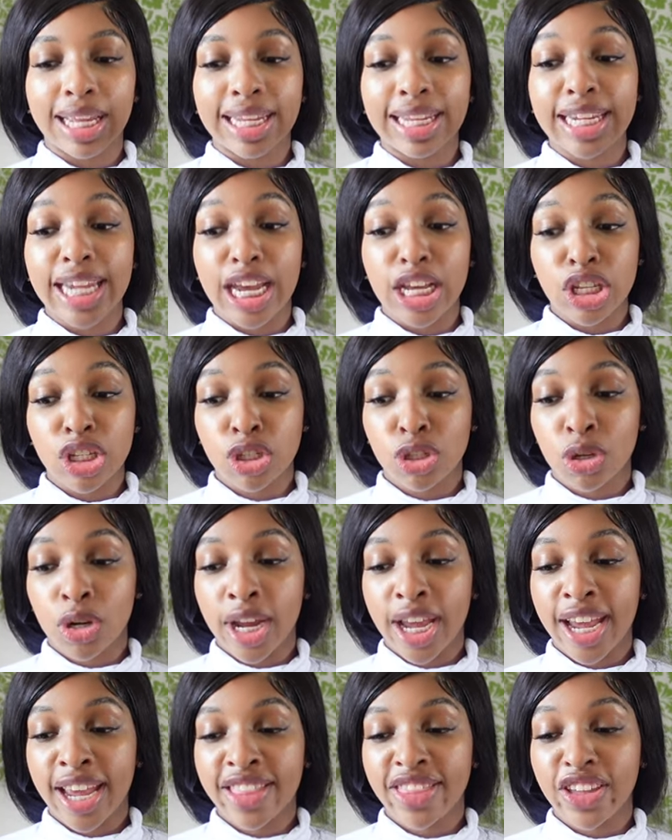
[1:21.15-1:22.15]

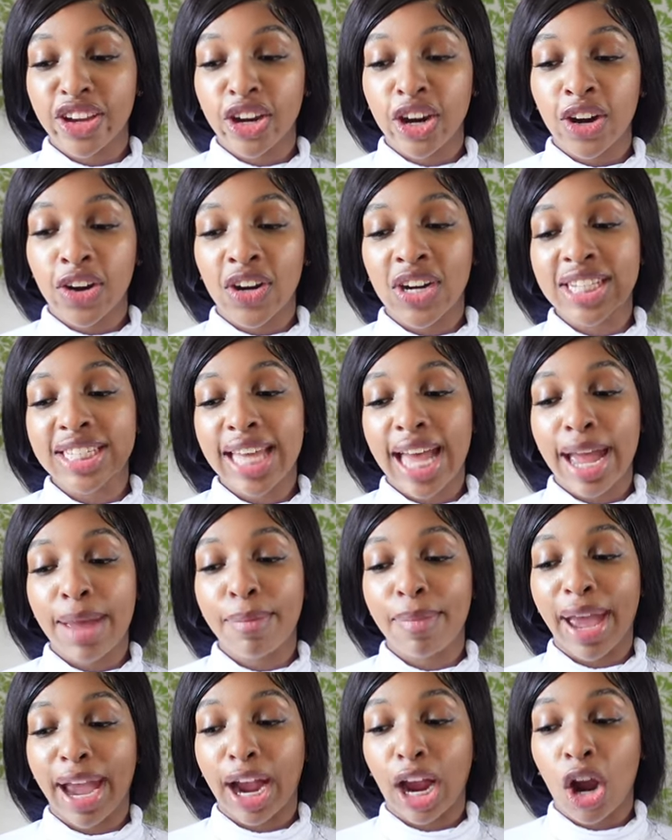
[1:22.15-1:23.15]
yesterday. The current time
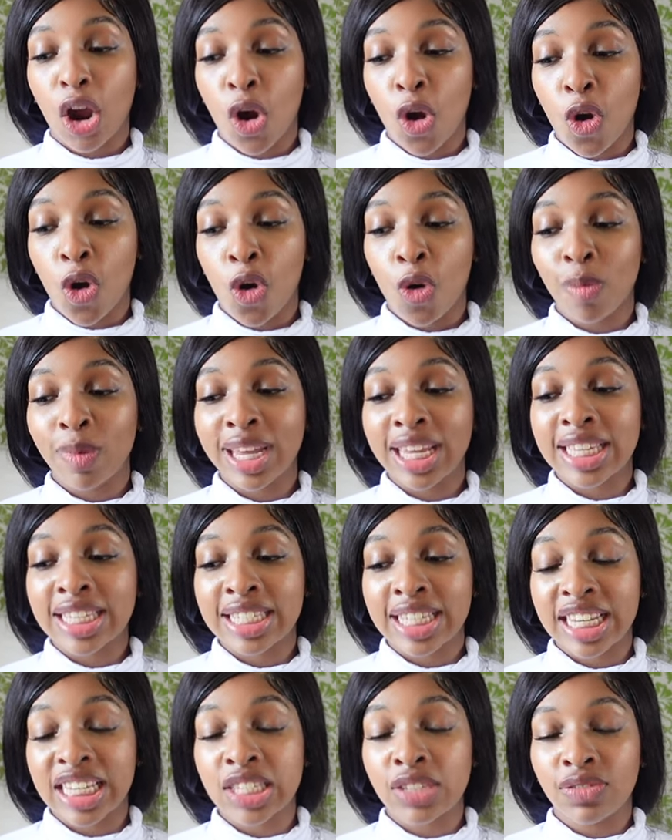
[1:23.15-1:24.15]
back home is
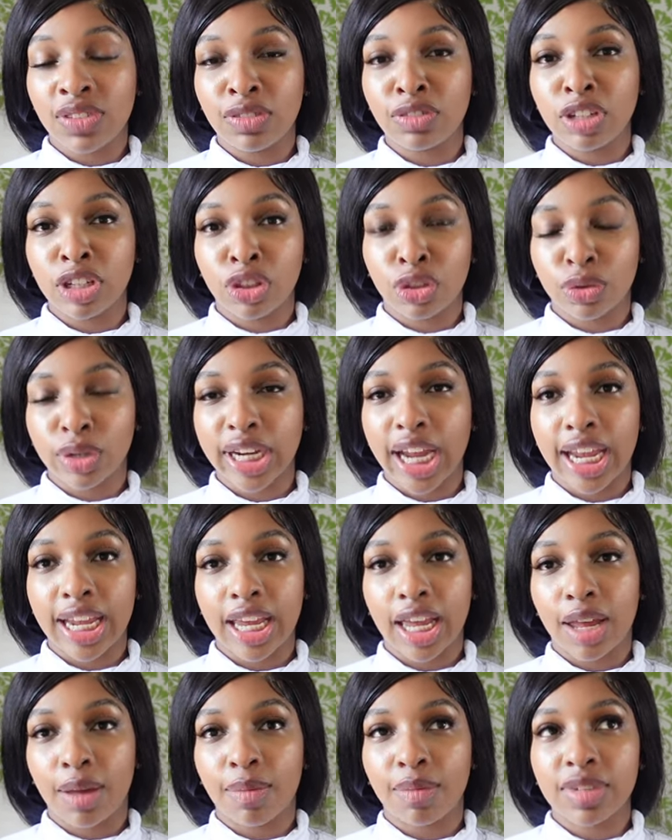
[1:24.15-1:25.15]
6.53
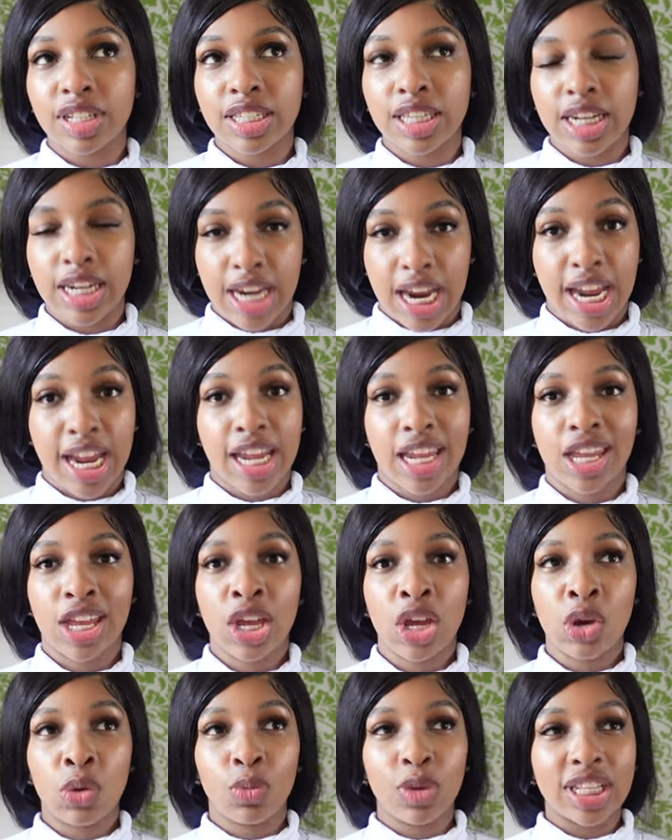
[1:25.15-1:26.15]
a.m. today.
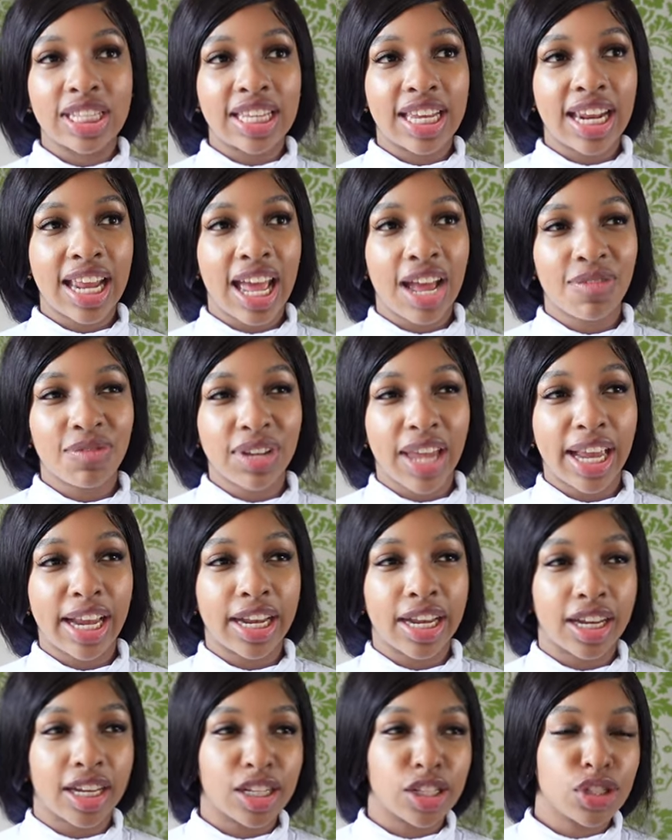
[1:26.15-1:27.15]
We did have
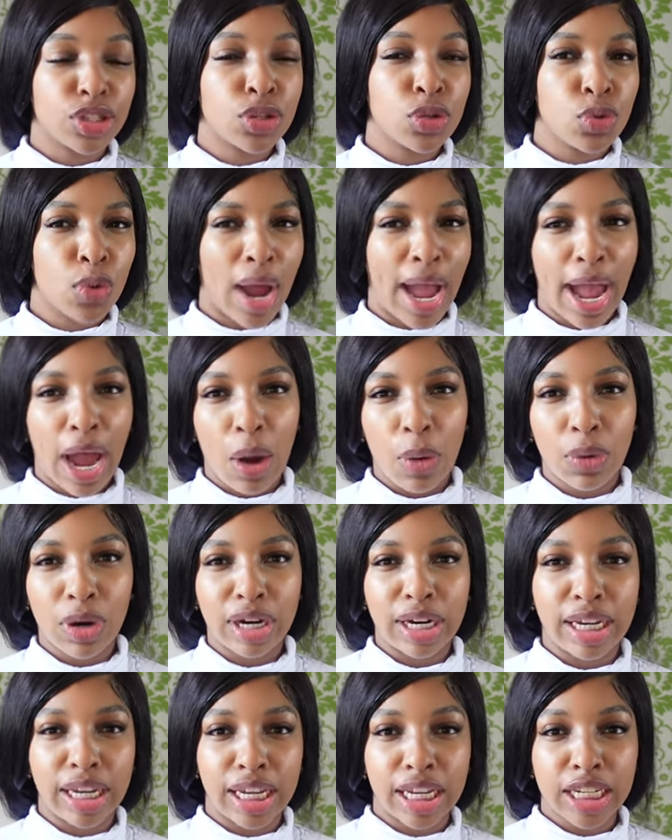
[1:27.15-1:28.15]
like a two
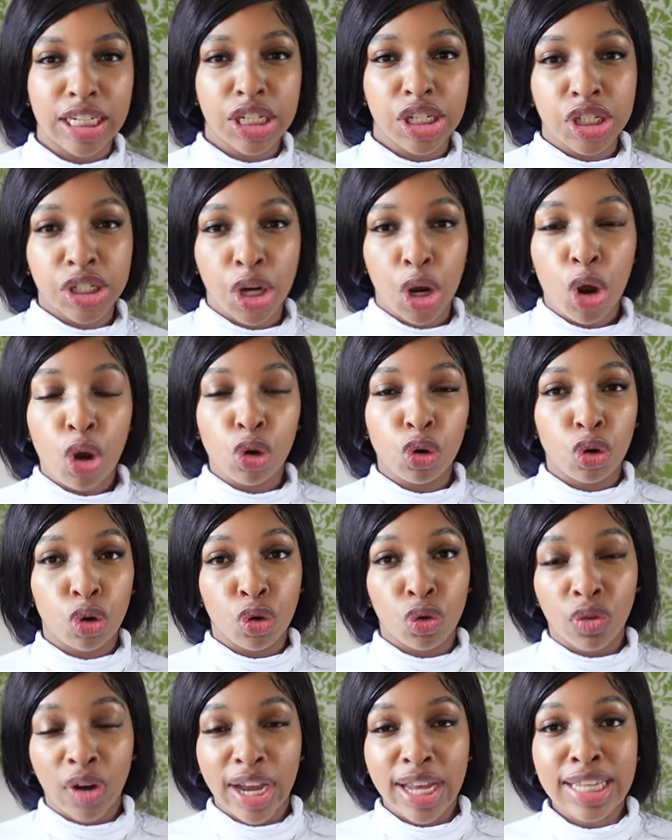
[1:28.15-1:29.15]
hour-ish
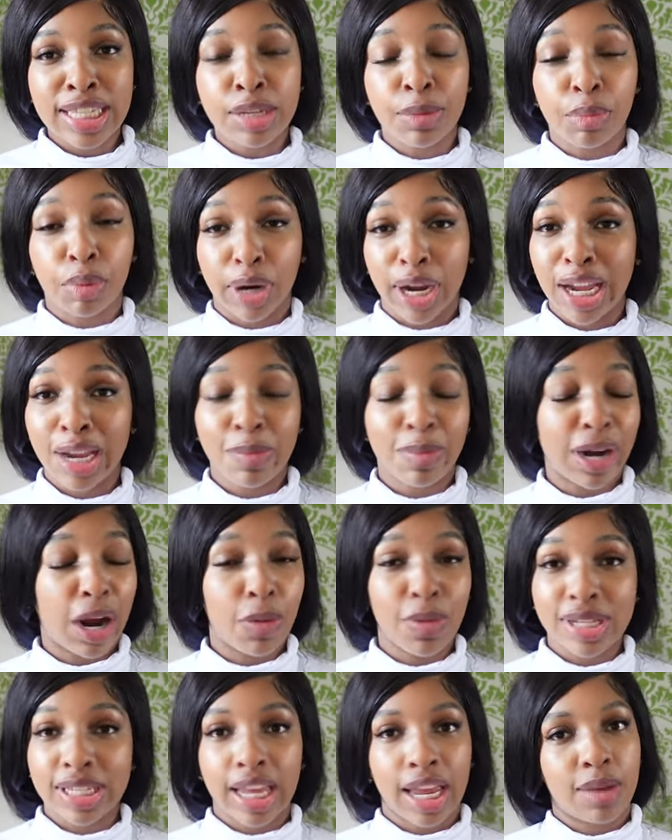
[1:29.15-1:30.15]
crew rest break, but I
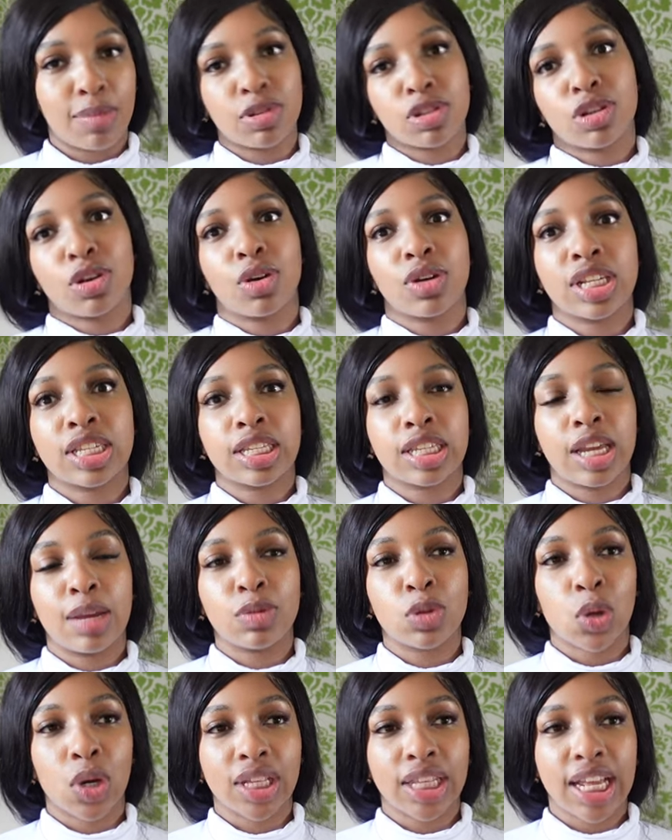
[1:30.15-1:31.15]
wasn't able to go to sleep
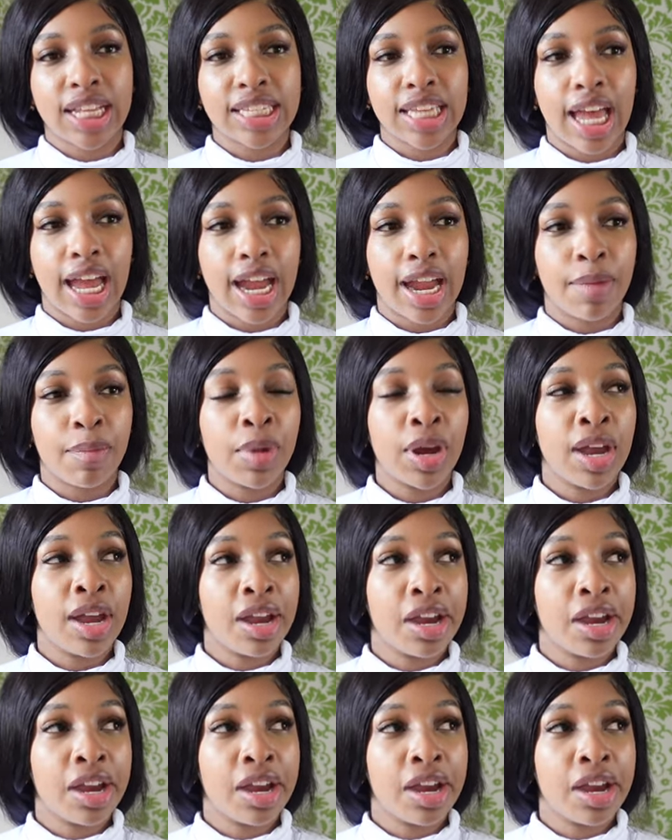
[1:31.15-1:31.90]
during that time.